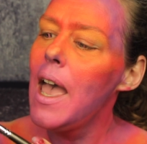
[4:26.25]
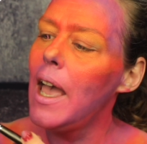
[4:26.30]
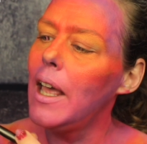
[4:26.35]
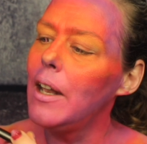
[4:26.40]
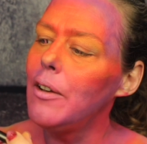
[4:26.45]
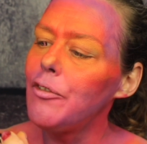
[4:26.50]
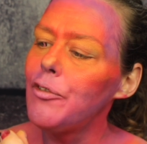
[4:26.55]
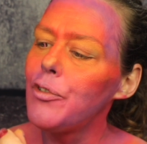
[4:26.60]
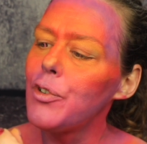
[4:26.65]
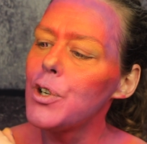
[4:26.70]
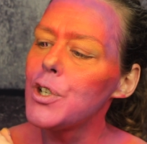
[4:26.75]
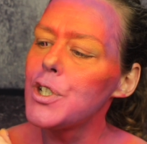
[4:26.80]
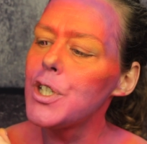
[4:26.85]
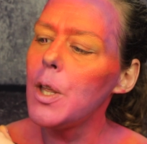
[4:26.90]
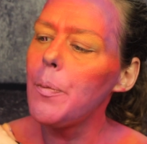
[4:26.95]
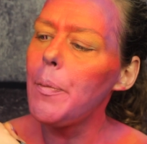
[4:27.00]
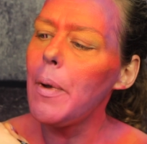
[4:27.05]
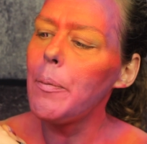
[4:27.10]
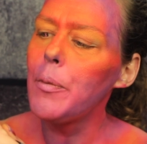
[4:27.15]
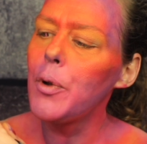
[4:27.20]
And first
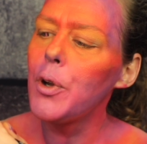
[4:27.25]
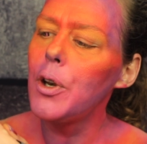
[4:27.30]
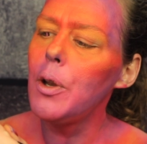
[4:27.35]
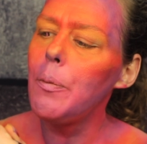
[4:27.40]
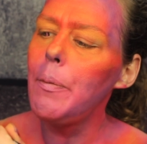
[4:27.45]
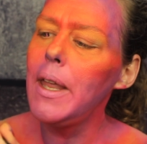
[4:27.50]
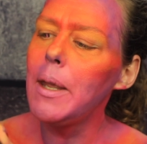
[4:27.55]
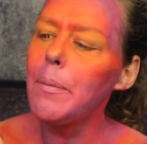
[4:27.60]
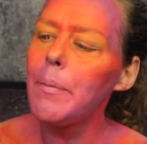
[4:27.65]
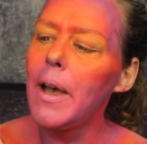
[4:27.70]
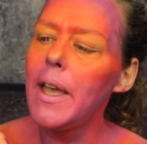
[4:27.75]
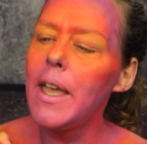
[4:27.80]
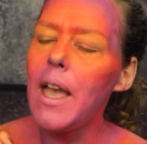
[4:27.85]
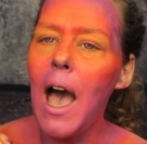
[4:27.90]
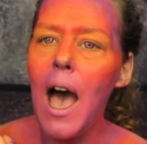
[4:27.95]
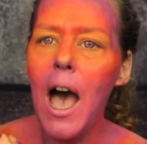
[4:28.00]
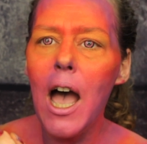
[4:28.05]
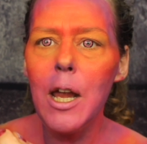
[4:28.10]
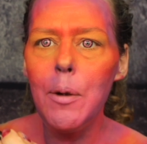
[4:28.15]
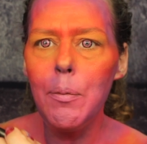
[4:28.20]
up I'm gonna make my
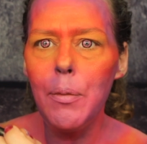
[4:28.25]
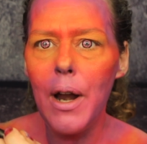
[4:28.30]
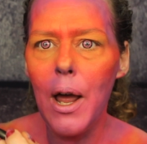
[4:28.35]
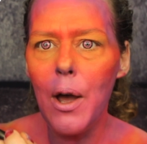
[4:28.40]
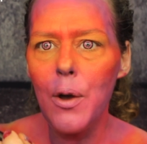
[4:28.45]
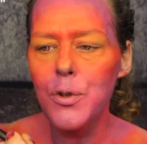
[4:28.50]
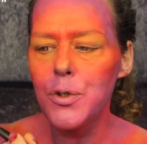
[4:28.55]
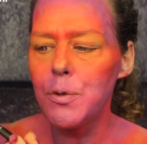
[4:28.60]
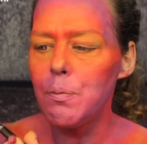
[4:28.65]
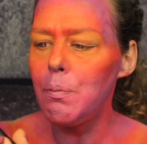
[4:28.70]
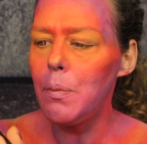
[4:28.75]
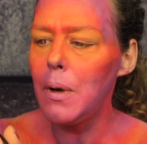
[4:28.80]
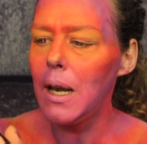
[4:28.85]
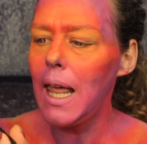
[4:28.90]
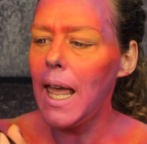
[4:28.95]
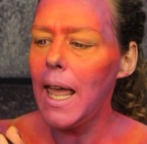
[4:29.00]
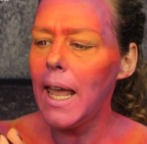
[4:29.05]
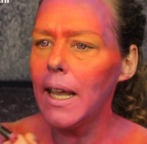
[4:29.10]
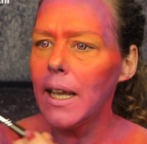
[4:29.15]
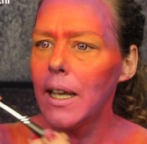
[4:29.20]
eyebrows
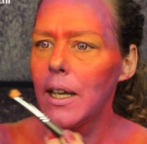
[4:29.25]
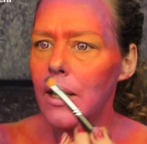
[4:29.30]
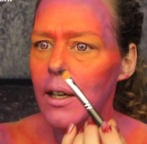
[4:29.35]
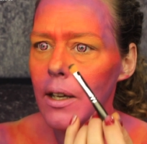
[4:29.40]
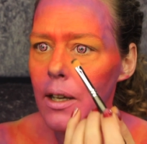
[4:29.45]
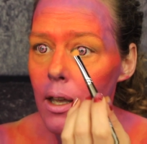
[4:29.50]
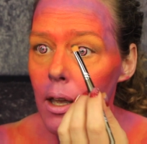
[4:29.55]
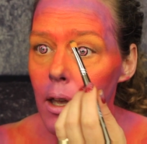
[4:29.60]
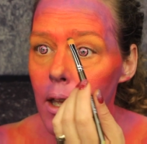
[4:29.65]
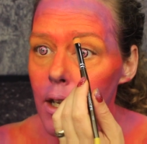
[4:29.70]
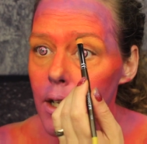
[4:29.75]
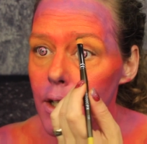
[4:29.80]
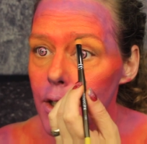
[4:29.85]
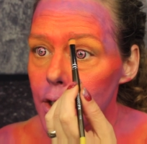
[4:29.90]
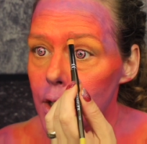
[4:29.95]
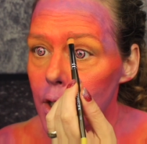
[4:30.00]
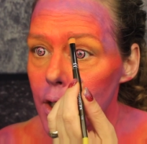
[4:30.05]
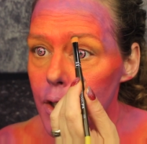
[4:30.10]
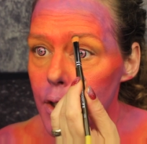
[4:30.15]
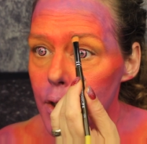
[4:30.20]
black
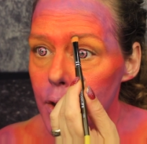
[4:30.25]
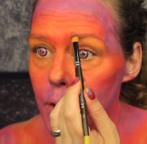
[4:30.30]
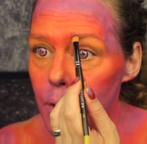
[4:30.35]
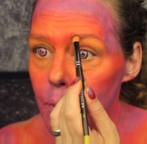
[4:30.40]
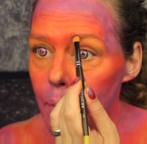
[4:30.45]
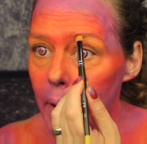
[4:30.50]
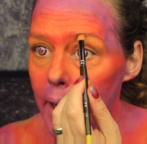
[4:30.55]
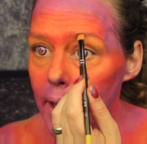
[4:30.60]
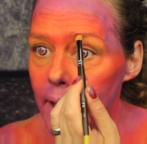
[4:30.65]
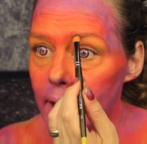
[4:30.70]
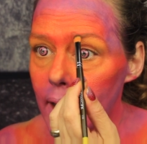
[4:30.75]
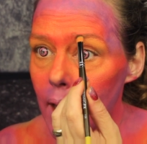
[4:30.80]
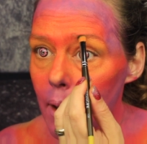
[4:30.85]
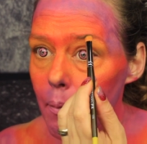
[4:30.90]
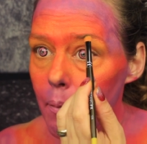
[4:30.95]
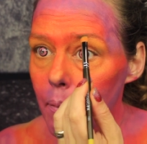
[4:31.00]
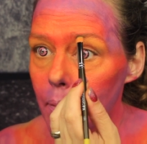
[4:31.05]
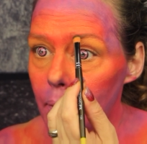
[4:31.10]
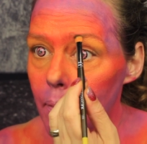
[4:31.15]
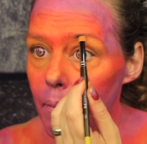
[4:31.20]
just to make
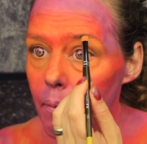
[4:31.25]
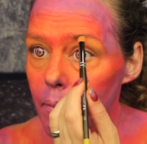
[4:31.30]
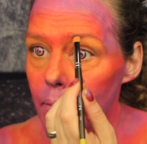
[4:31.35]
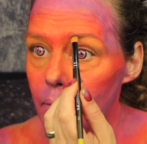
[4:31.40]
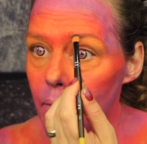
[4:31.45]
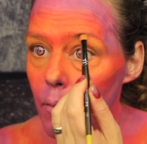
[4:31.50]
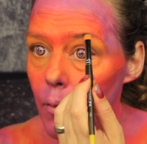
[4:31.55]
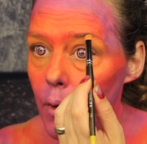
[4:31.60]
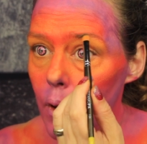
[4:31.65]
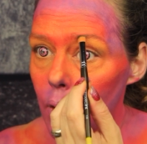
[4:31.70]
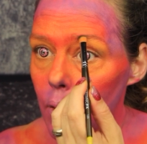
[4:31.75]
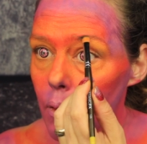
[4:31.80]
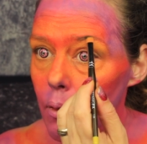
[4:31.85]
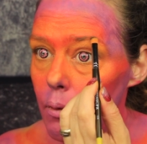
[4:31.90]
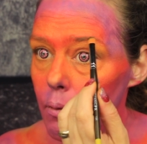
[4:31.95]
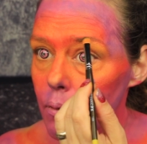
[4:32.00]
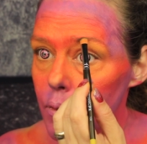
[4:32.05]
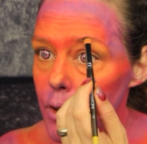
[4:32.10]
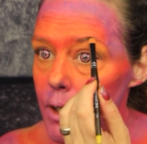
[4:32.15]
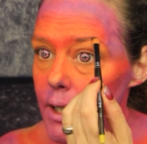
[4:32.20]
them well,
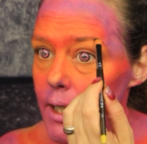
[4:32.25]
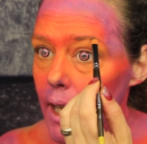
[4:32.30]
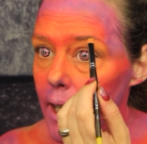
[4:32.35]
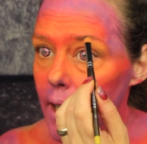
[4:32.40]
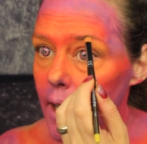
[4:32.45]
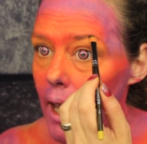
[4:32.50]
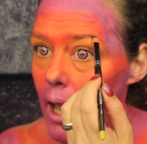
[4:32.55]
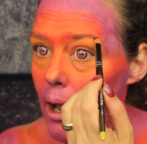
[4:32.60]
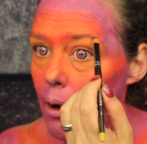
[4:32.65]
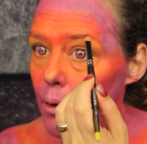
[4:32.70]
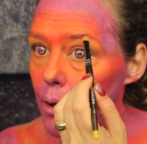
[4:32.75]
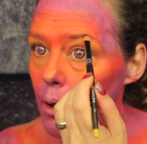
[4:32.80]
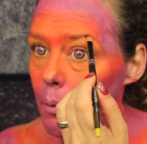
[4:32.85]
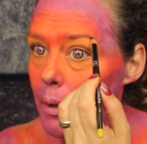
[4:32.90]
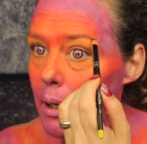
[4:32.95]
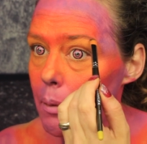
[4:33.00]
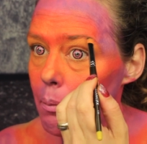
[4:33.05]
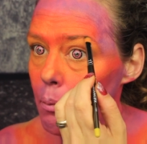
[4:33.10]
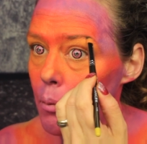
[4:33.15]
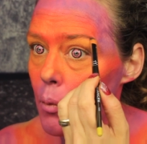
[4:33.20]
stand out a
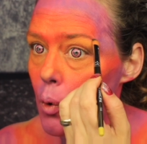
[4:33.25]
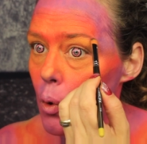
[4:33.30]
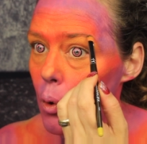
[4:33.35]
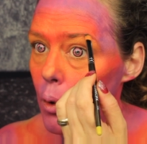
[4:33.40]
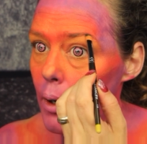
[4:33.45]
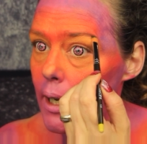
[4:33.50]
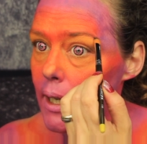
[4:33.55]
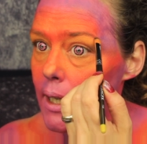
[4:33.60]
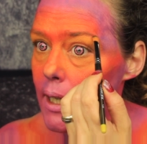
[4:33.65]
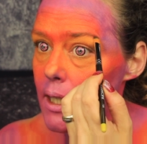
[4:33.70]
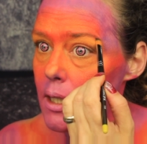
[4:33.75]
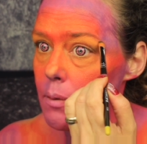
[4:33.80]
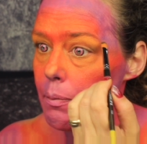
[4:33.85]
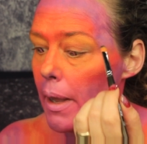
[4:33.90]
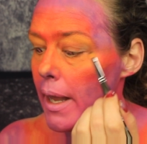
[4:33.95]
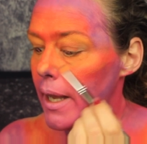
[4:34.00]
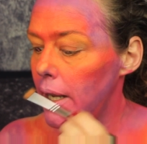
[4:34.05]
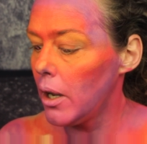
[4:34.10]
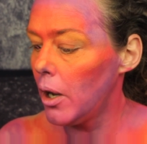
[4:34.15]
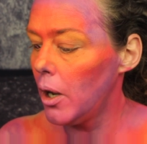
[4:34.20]
bit more in this
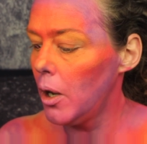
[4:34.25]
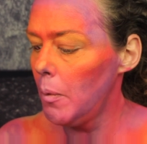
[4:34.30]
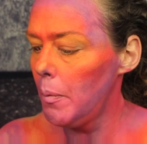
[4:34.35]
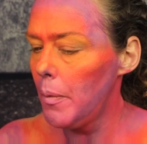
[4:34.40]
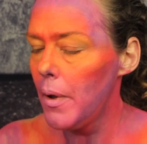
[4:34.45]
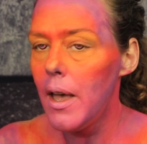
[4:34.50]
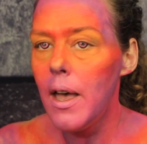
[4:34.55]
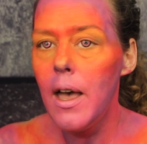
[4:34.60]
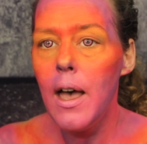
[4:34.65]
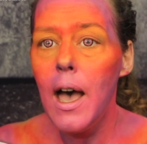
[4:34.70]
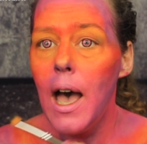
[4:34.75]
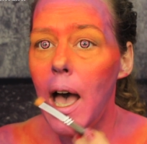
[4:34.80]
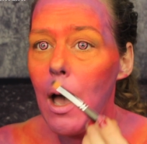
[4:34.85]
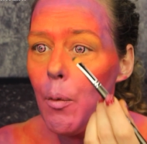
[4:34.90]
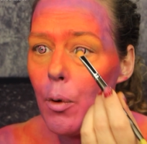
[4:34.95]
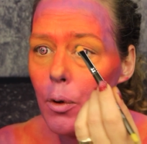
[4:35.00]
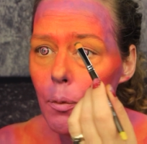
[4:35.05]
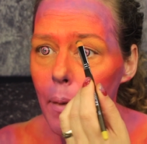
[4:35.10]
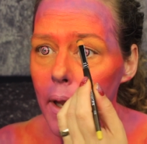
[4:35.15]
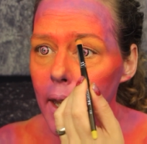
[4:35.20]
makeup. I
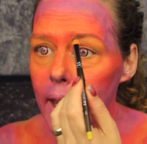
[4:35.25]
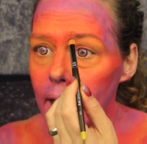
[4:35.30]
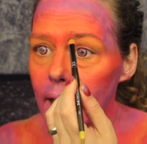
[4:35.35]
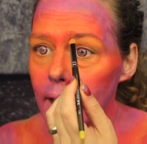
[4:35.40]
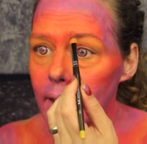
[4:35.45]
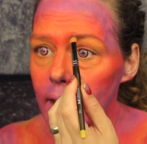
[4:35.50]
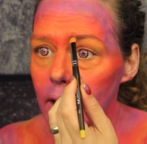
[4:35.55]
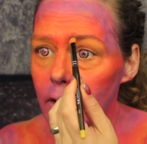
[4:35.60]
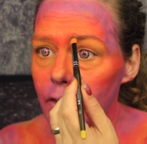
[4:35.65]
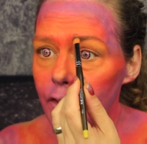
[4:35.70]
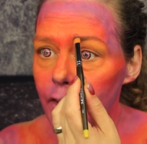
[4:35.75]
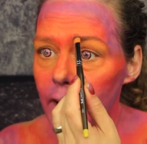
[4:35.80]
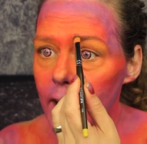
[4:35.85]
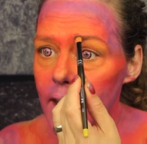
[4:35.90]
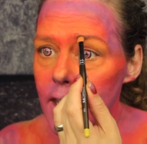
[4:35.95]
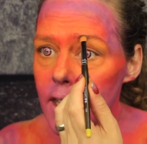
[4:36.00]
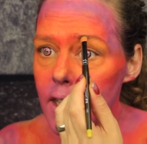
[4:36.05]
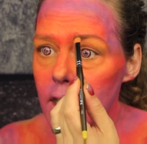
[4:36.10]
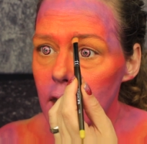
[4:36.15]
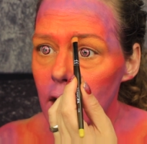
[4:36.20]
won't make anything
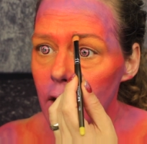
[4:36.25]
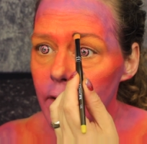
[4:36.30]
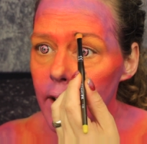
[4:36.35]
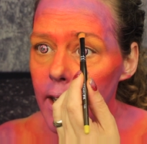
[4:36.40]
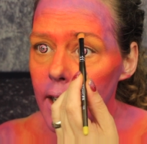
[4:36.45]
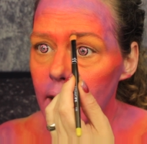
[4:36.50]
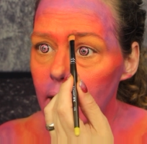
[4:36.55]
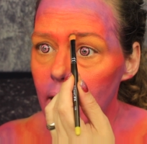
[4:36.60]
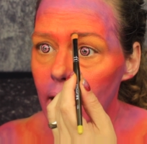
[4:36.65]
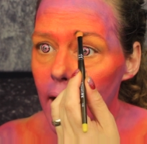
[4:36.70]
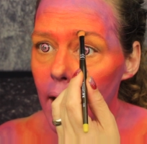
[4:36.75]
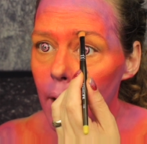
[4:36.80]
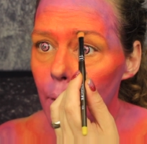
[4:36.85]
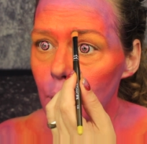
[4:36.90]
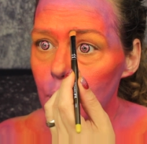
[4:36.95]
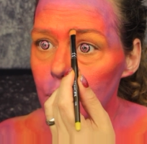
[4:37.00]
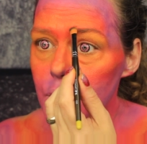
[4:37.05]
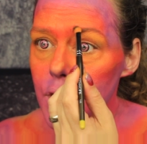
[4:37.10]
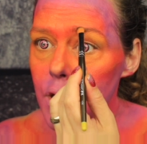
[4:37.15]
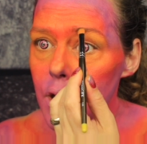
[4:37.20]
fancy of it. I
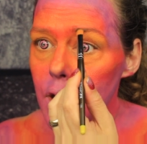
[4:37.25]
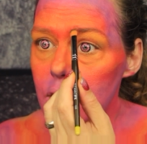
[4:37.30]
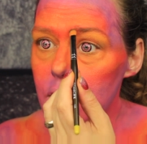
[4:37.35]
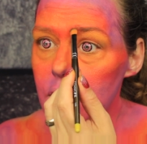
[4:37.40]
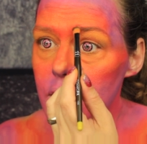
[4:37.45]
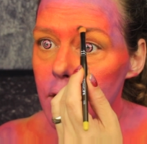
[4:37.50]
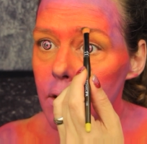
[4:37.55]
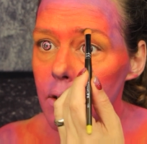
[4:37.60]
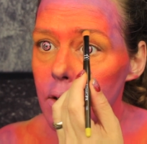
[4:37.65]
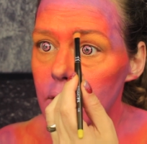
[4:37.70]
will just